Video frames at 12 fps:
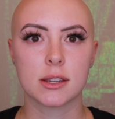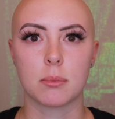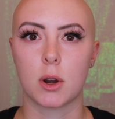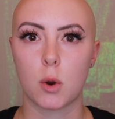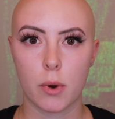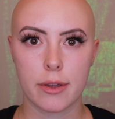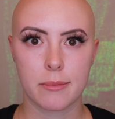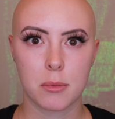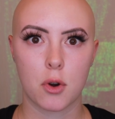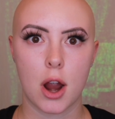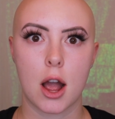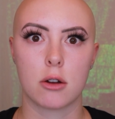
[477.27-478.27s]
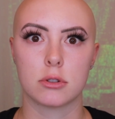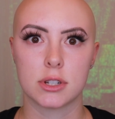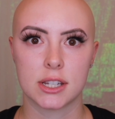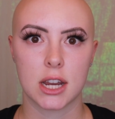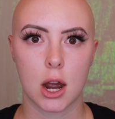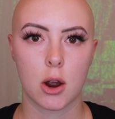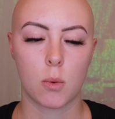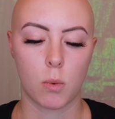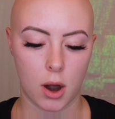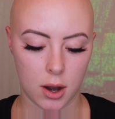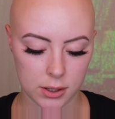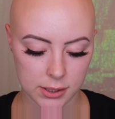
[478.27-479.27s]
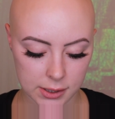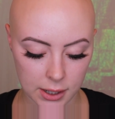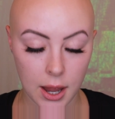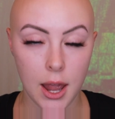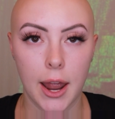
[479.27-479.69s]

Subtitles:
I'm going to wear them around, see how it works.